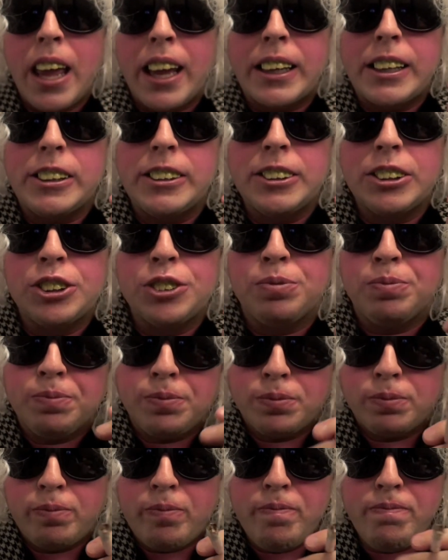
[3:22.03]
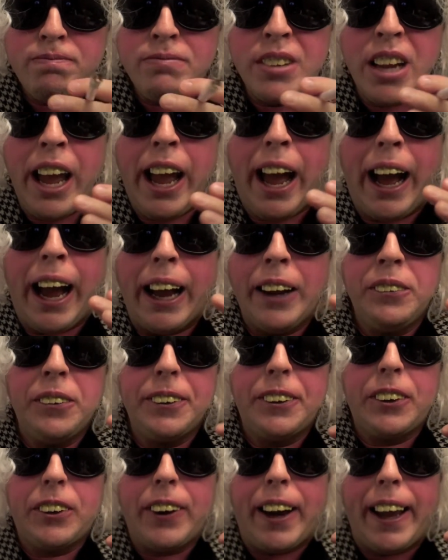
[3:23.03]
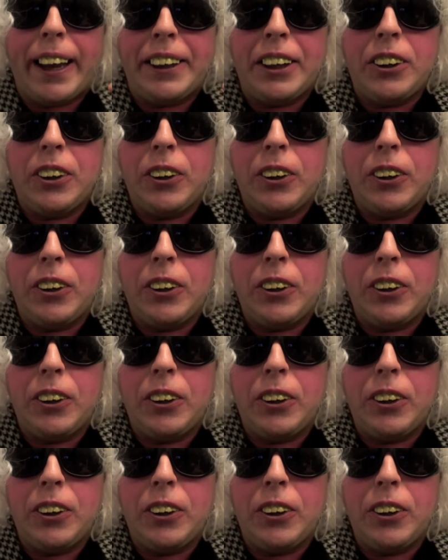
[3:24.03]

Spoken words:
because I was trying to